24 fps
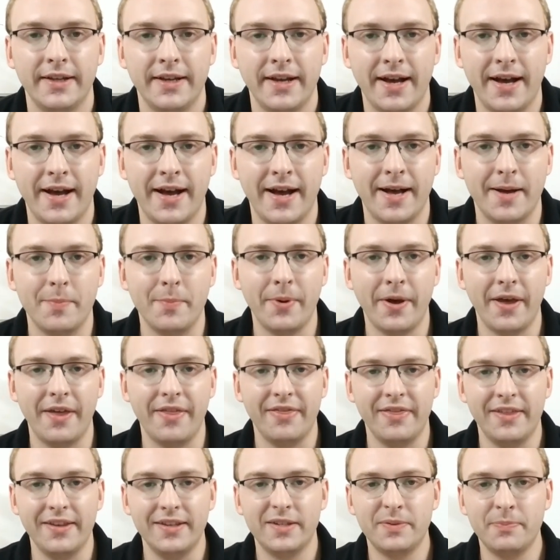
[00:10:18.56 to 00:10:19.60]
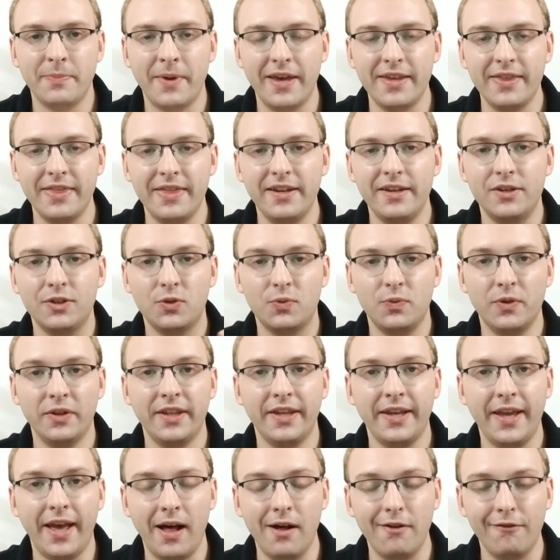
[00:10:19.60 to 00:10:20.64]
But this method is
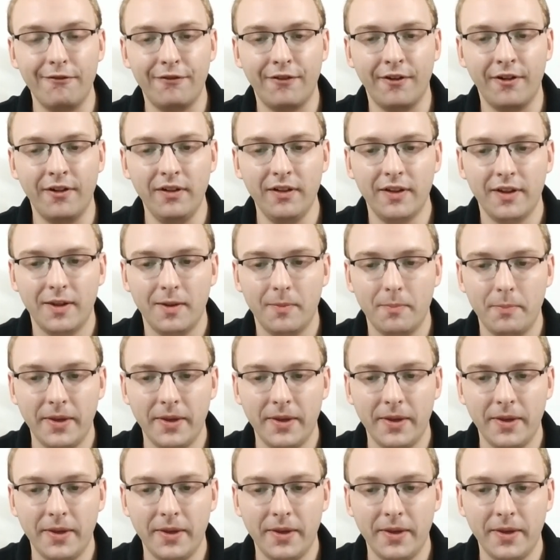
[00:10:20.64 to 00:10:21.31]
really helpful,